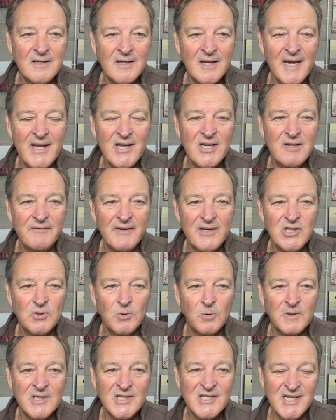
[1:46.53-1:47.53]

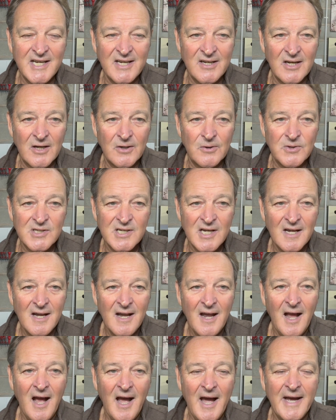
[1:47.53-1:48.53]
individual casinos
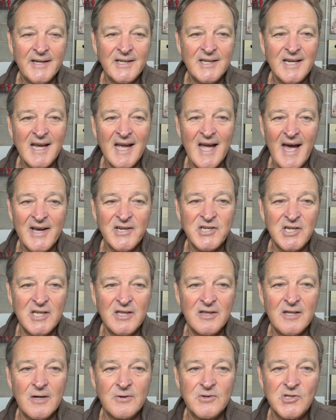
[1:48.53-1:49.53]
and cash
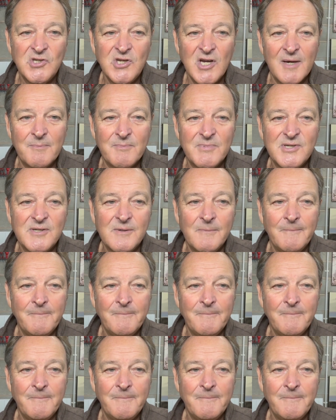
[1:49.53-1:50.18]
in those chips.